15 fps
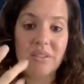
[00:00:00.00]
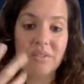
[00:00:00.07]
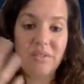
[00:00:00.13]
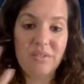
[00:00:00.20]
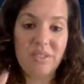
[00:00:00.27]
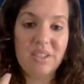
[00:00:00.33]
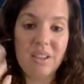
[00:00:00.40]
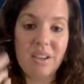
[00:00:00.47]

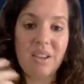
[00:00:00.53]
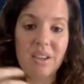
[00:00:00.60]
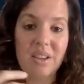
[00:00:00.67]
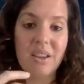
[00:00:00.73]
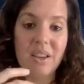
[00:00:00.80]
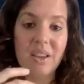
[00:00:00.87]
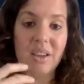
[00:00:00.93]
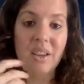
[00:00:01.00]

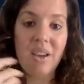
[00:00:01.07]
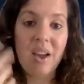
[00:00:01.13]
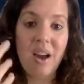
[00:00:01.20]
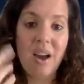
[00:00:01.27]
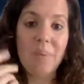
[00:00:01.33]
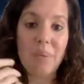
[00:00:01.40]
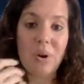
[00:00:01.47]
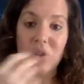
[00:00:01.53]
physically,
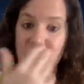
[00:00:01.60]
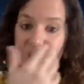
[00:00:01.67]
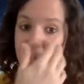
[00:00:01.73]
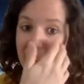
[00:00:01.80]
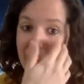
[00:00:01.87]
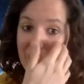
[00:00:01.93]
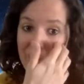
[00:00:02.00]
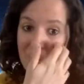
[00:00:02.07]

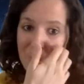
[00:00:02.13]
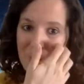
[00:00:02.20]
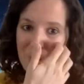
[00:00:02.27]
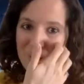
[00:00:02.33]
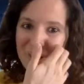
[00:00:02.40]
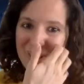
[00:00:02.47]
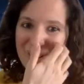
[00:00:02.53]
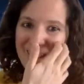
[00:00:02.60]
emotionally,
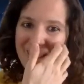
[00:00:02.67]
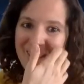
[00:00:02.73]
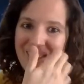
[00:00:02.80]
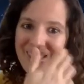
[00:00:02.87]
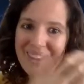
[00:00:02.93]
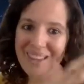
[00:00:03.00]
hormonally,